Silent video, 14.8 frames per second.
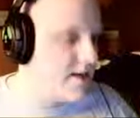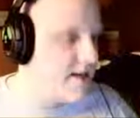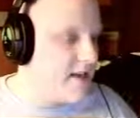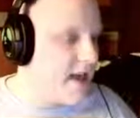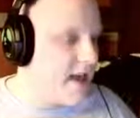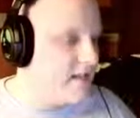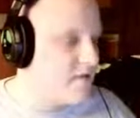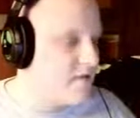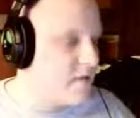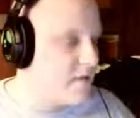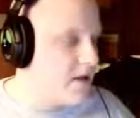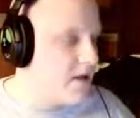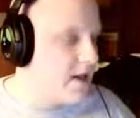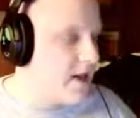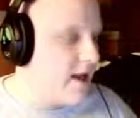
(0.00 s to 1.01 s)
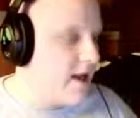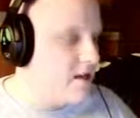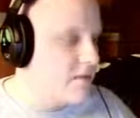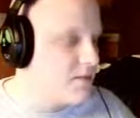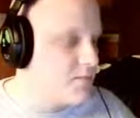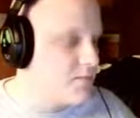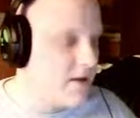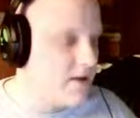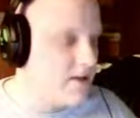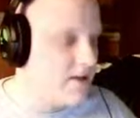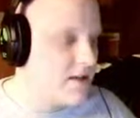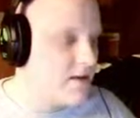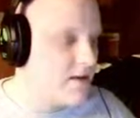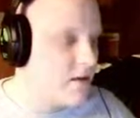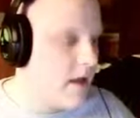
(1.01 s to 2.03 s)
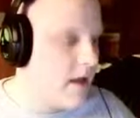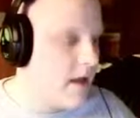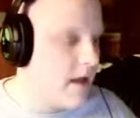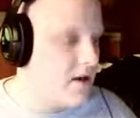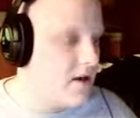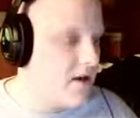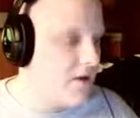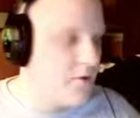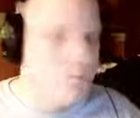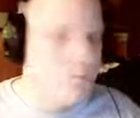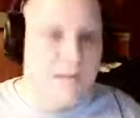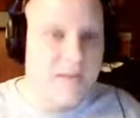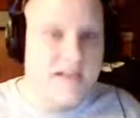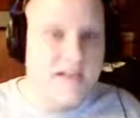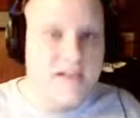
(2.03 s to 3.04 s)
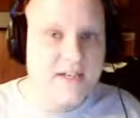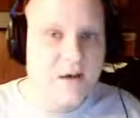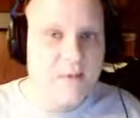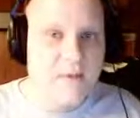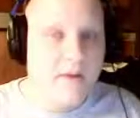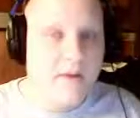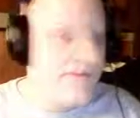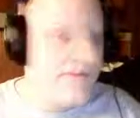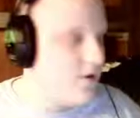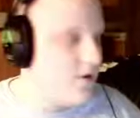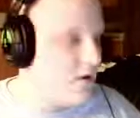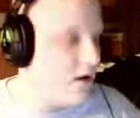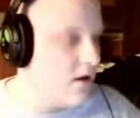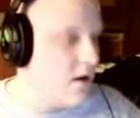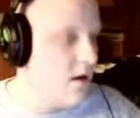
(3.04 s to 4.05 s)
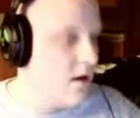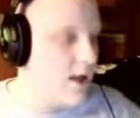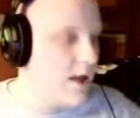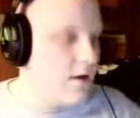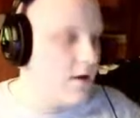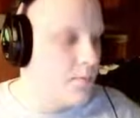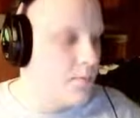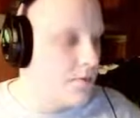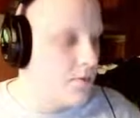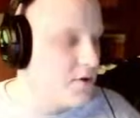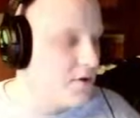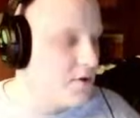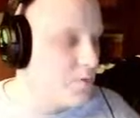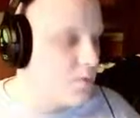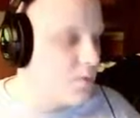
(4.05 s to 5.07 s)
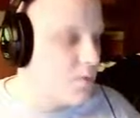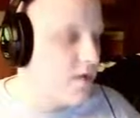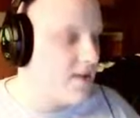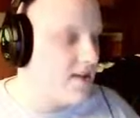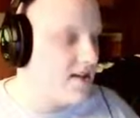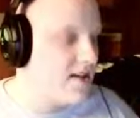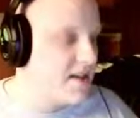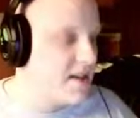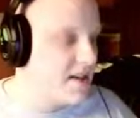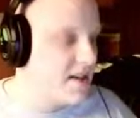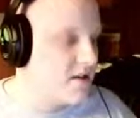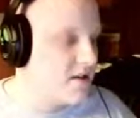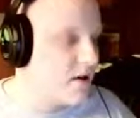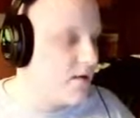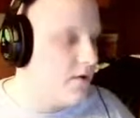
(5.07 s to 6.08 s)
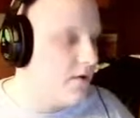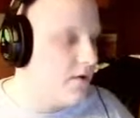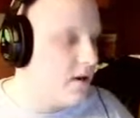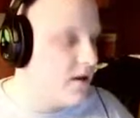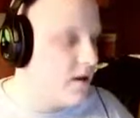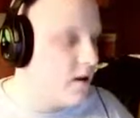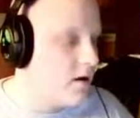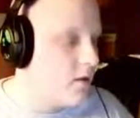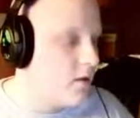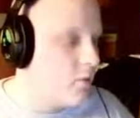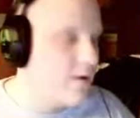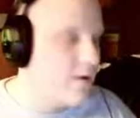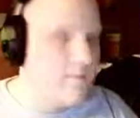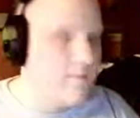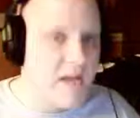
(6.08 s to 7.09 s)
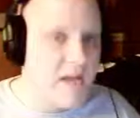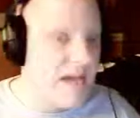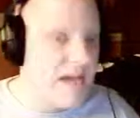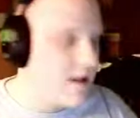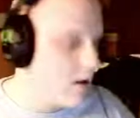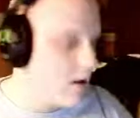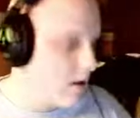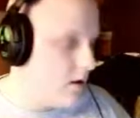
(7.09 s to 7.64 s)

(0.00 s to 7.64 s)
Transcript: an active ability. I just press another beast on my field, and it'll produce one of these things called the One of Many.